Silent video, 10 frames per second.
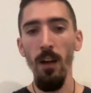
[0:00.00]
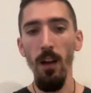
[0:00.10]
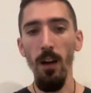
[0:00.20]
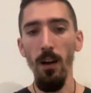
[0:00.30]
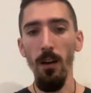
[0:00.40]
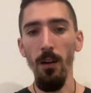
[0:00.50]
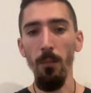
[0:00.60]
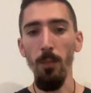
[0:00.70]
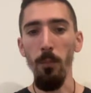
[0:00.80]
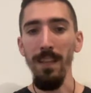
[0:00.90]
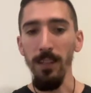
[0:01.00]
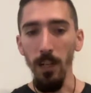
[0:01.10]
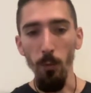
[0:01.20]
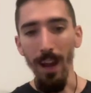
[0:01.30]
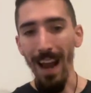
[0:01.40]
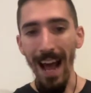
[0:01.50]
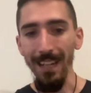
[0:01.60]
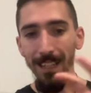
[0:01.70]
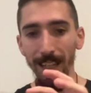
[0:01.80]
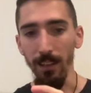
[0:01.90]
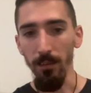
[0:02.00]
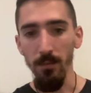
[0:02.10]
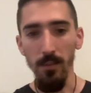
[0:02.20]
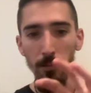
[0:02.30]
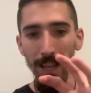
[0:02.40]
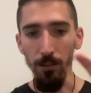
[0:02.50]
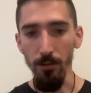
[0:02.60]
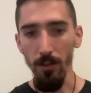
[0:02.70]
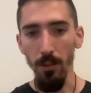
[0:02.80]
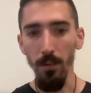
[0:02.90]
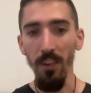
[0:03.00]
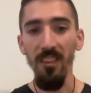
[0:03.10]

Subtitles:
But basically, we are adding some extra